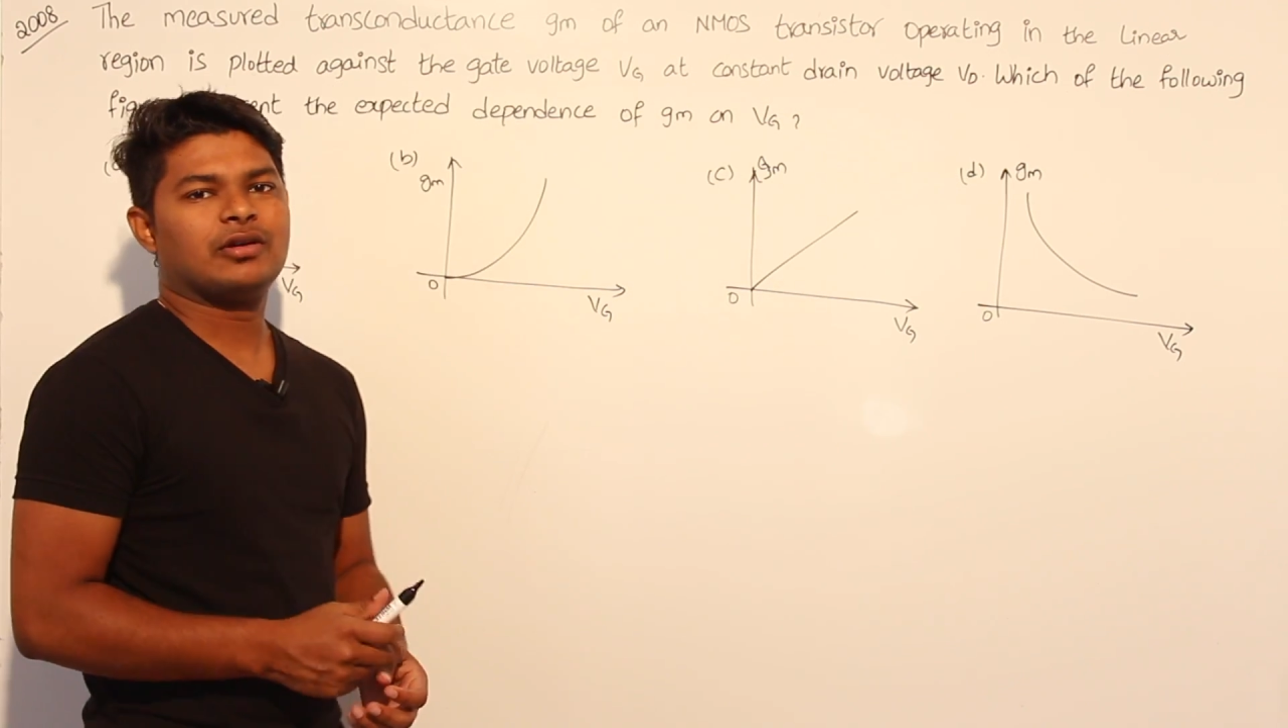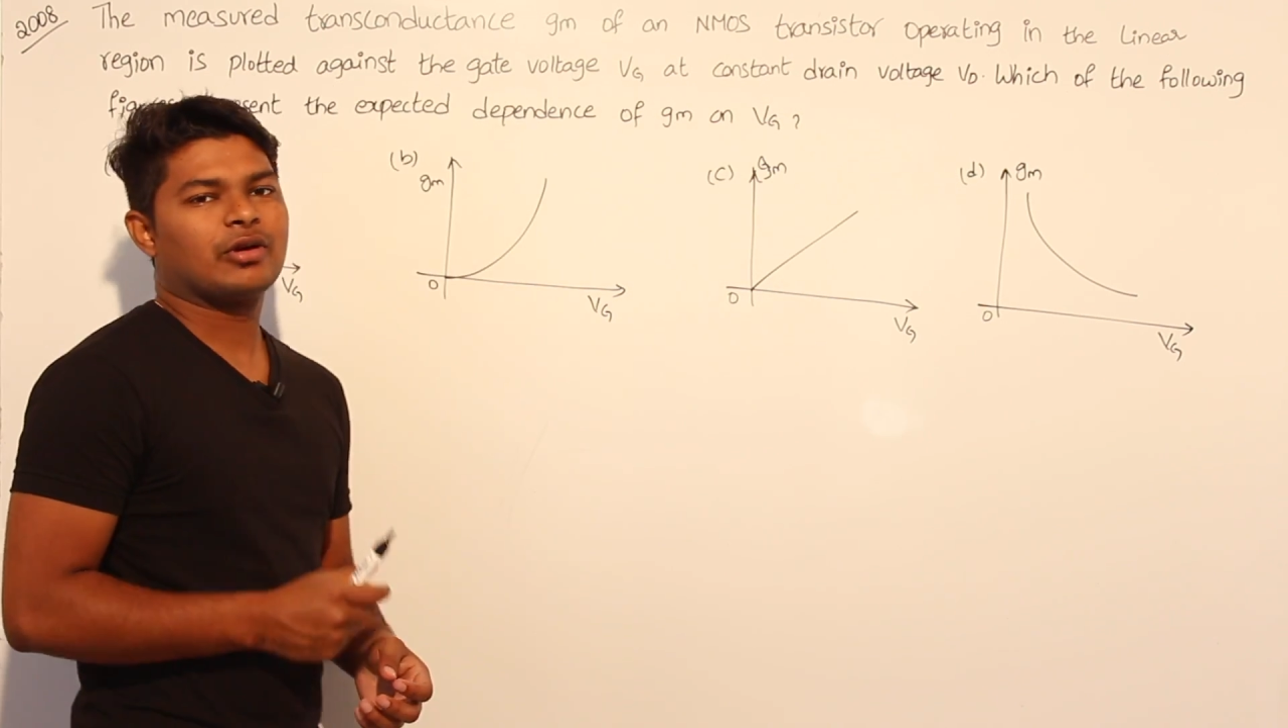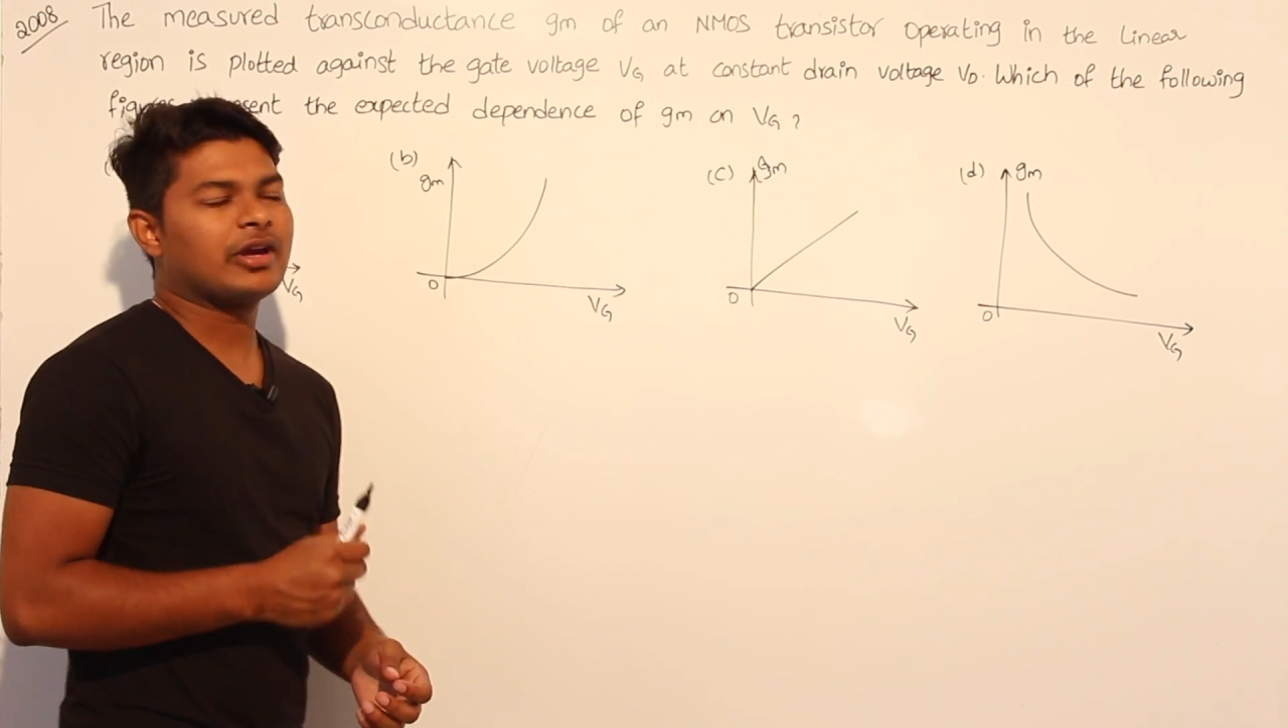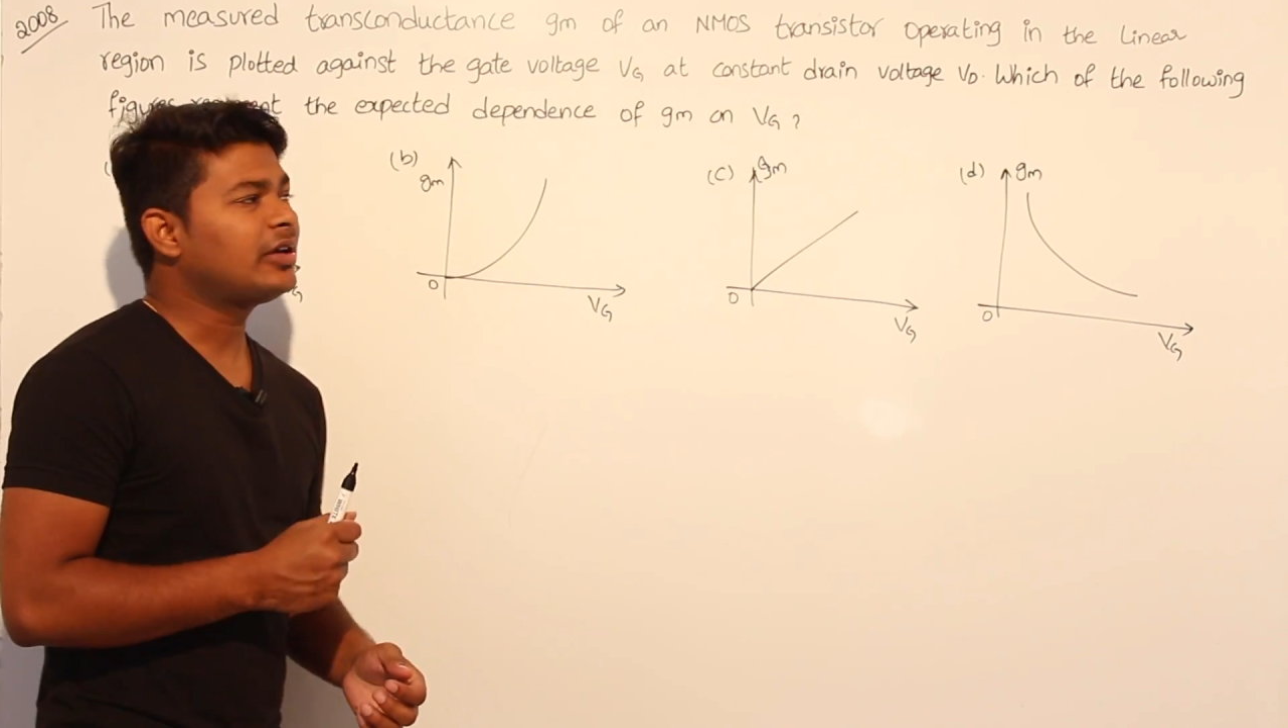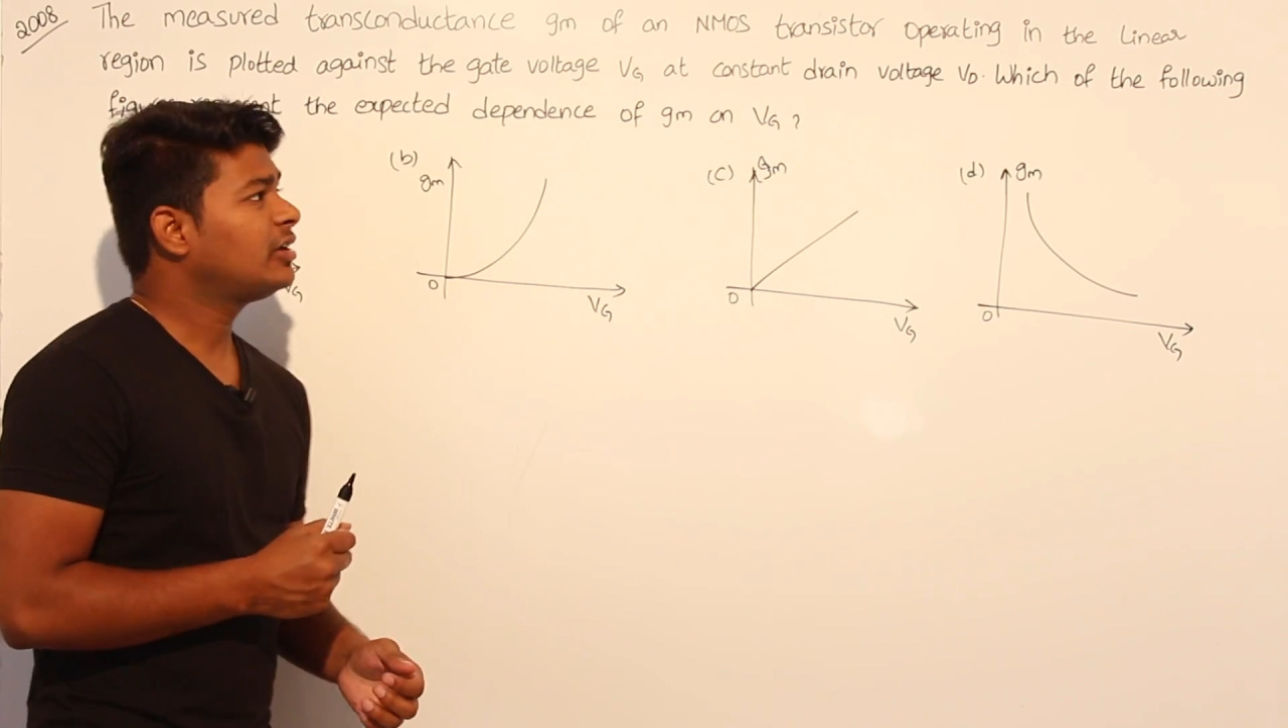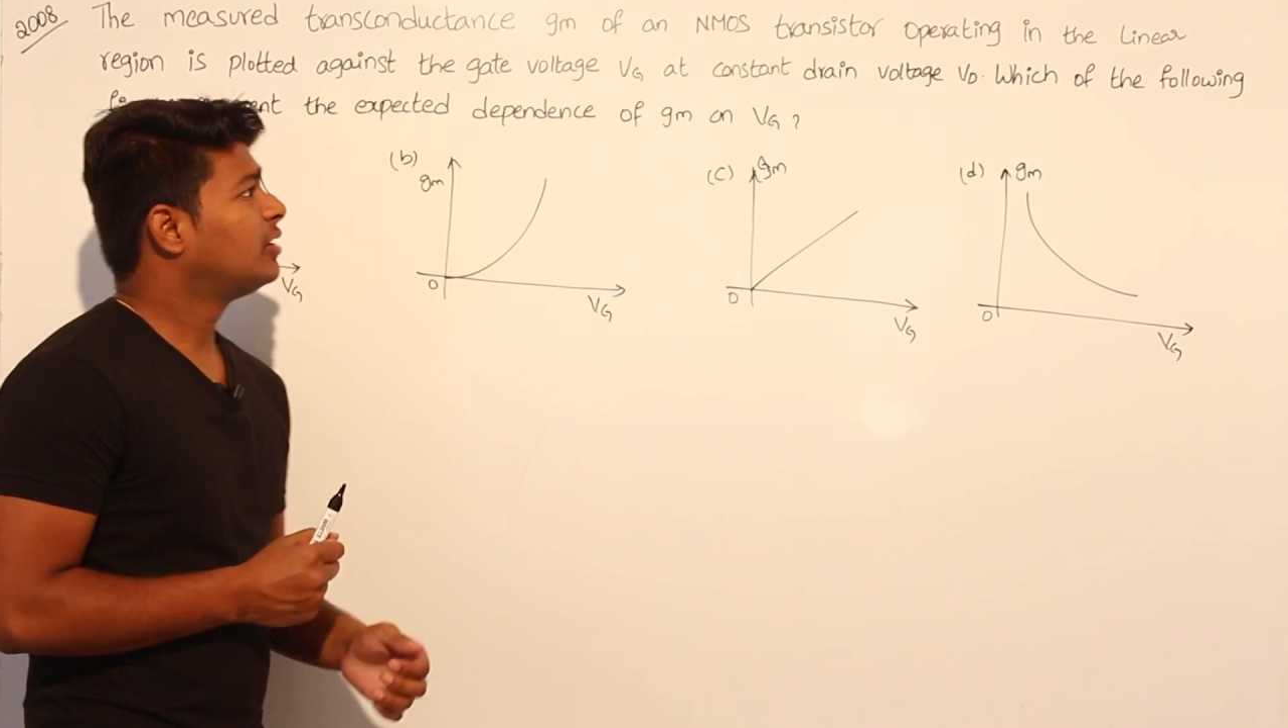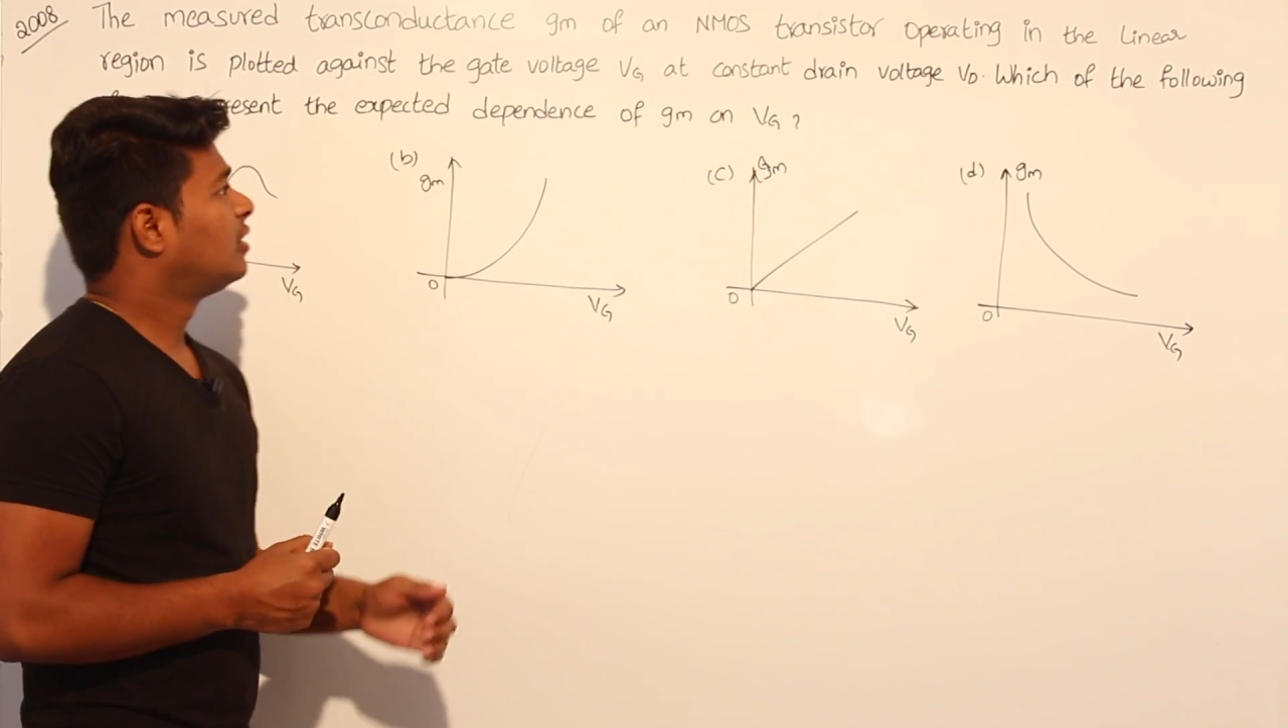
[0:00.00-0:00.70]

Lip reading: Okay.